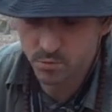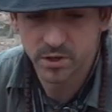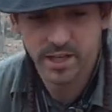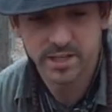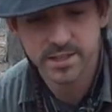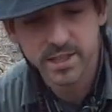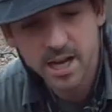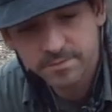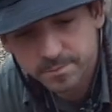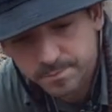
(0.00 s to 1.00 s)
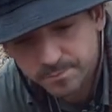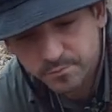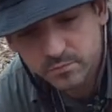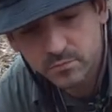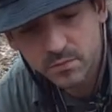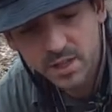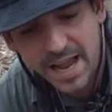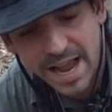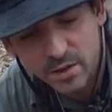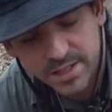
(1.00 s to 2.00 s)
Really good stuff.
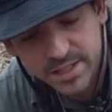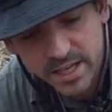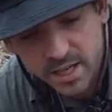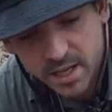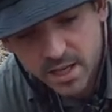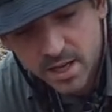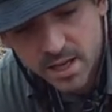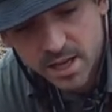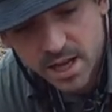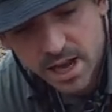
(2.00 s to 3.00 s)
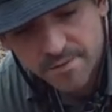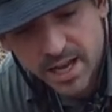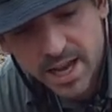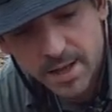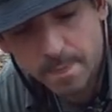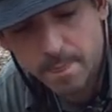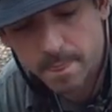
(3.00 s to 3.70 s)
Now, let's see. I've got